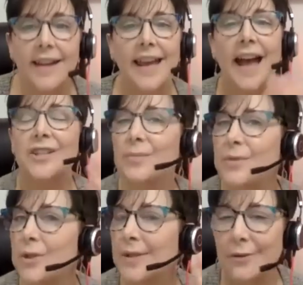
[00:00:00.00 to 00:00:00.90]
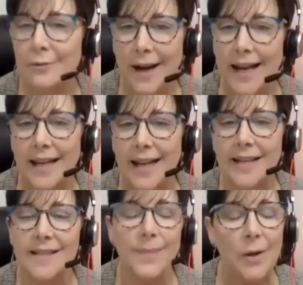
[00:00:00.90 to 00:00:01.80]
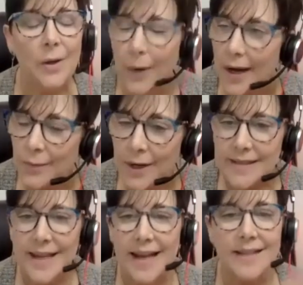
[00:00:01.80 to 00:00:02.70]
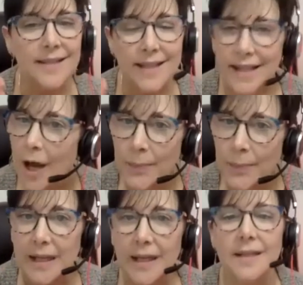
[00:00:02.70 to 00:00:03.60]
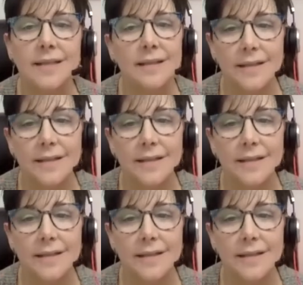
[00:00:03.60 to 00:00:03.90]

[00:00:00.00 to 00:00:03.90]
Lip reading: Catch them doing it right. And as Michael Brandwein says, DLP it,